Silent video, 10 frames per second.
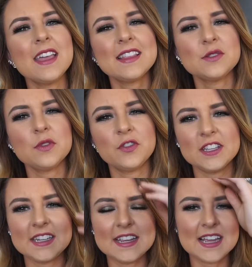like this one for
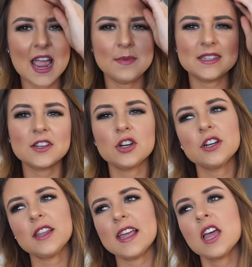the daytime. It's a
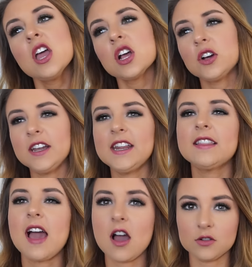good like
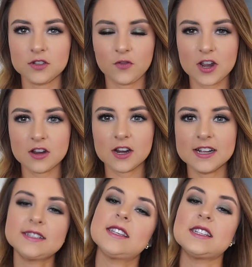cleaning the house
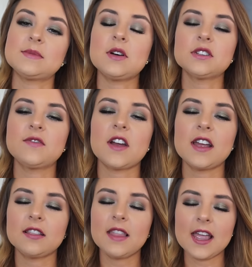fragrance. It smells
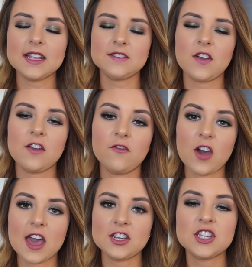very light, it's very
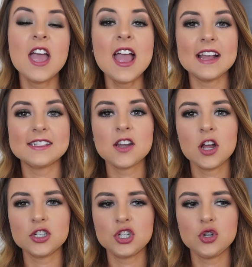fresh. It's
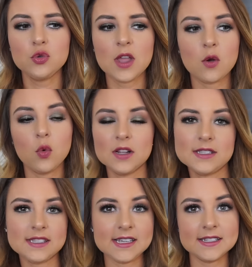not too like
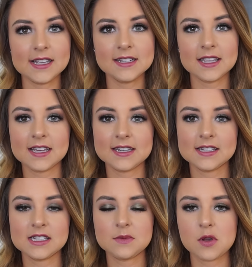one seasoned, like it
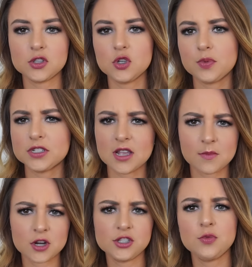doesn't smell super
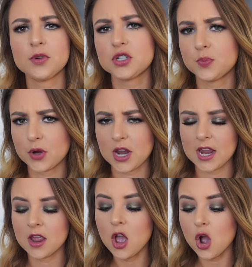summer, super
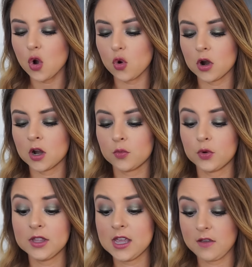spring, or
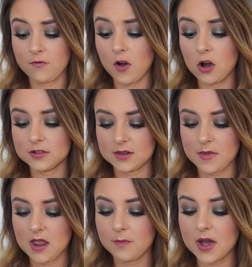really fall to
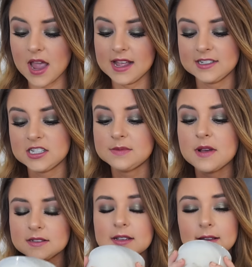me, but it just
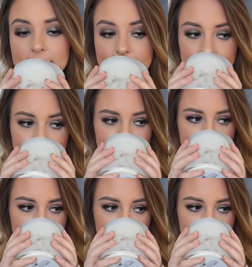smells clean